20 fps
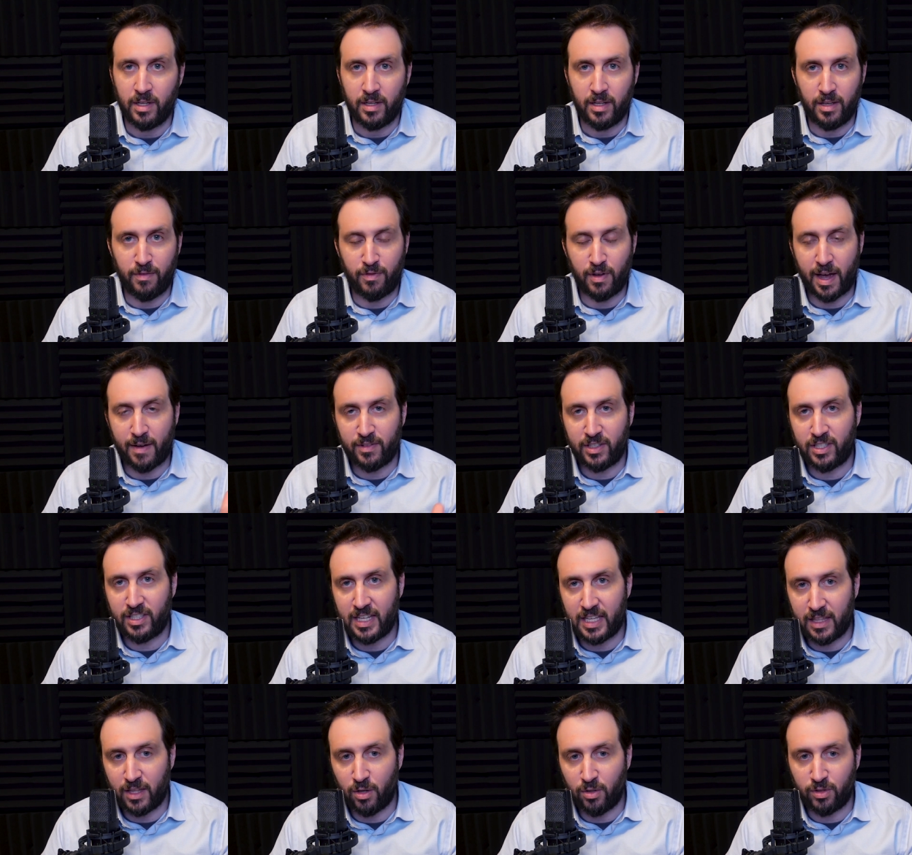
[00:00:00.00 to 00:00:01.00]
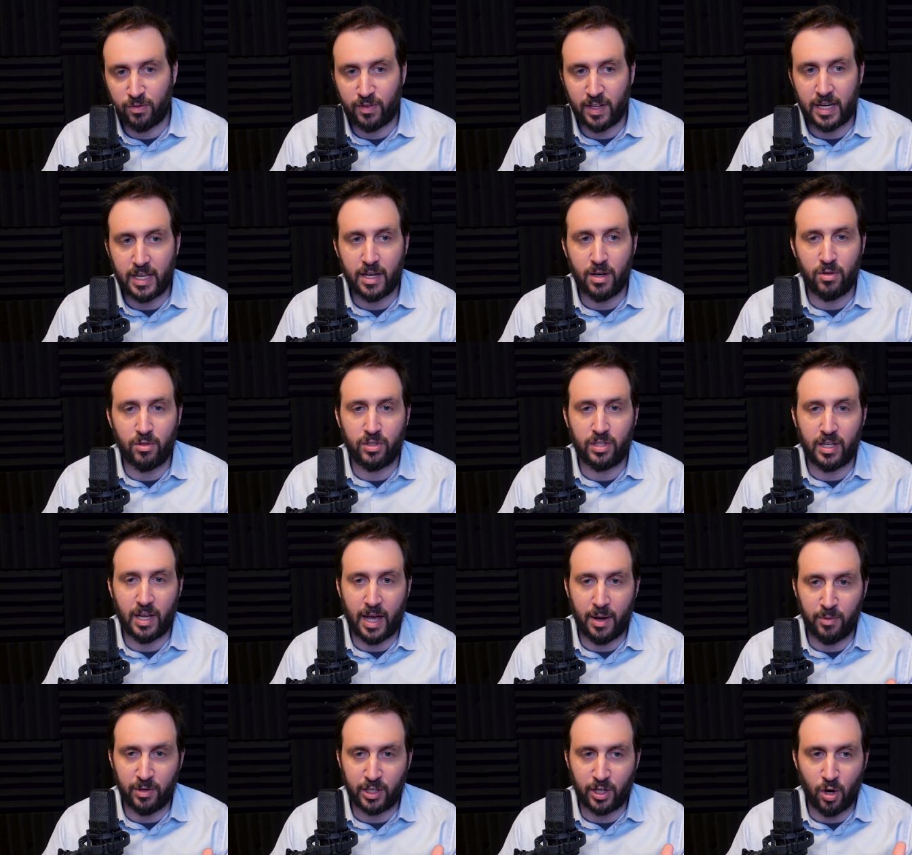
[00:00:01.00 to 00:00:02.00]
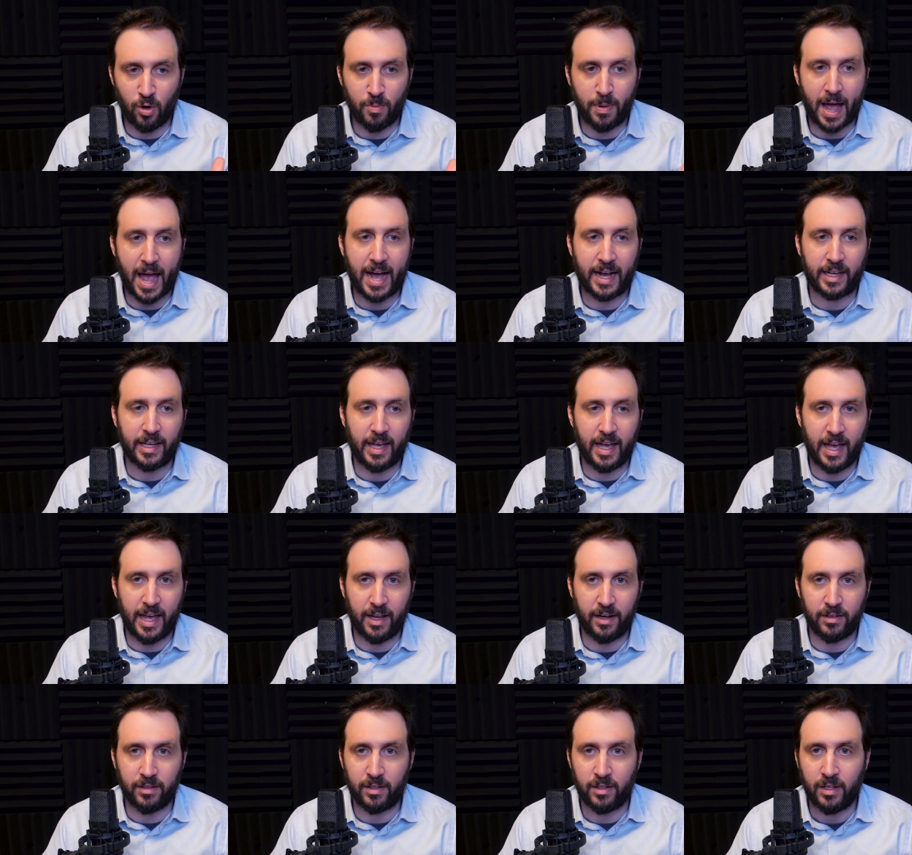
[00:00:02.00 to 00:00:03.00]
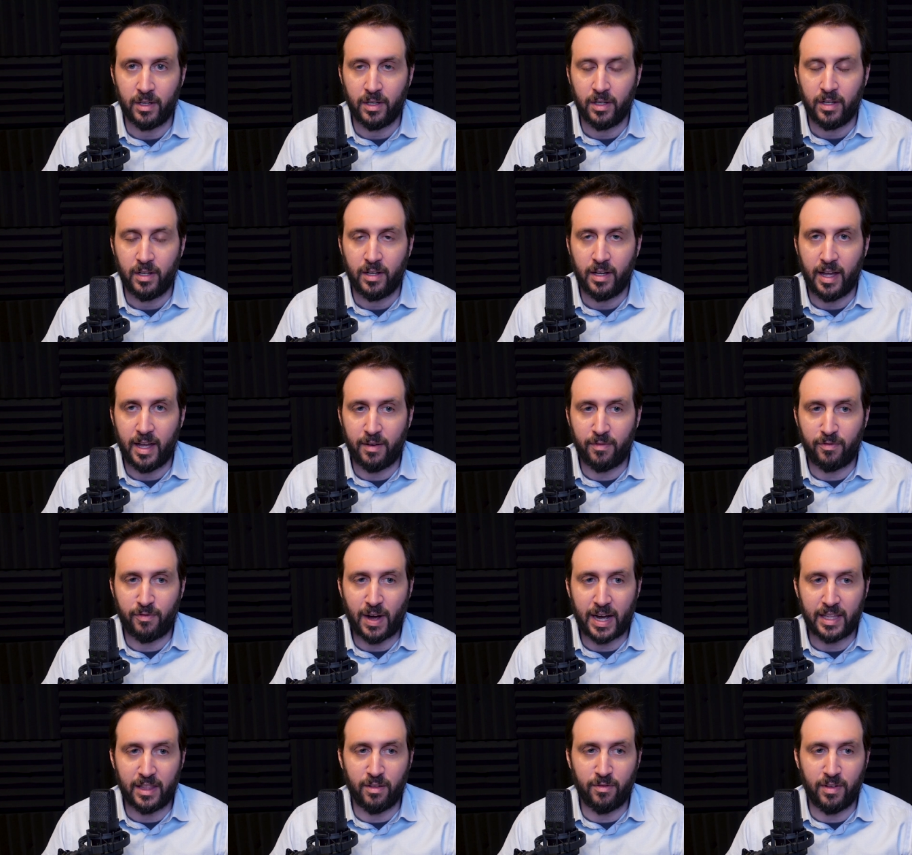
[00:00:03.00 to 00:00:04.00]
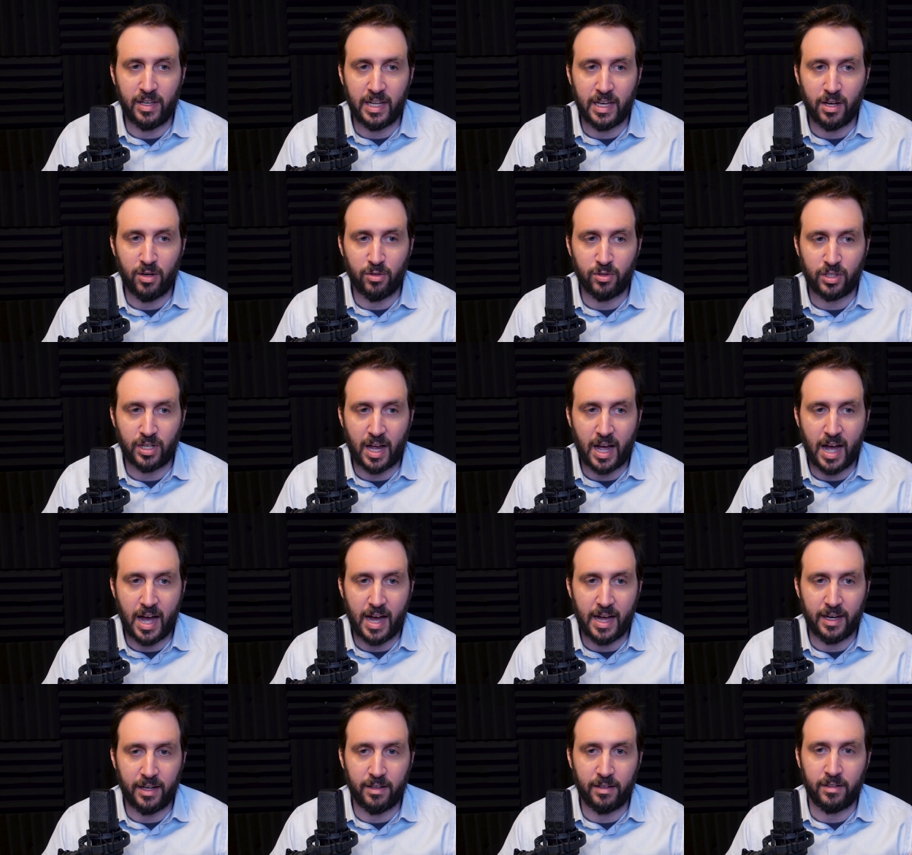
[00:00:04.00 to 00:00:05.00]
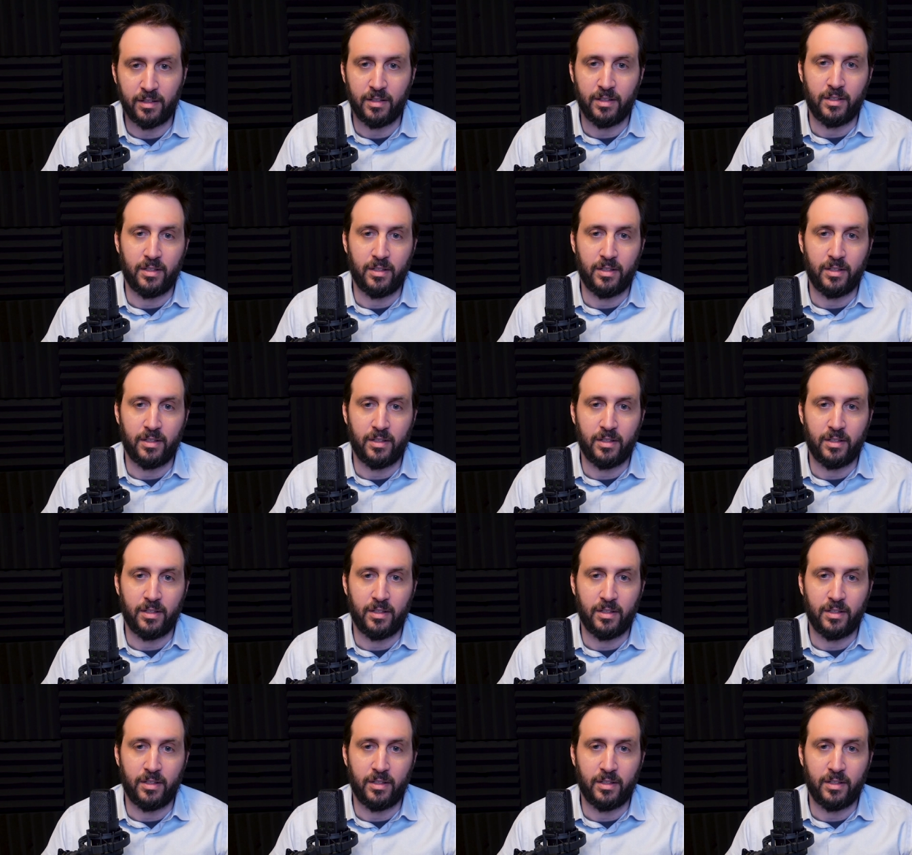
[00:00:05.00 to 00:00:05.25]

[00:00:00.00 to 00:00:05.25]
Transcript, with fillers: If you haven't seen those videos, I would go back and and find the videos on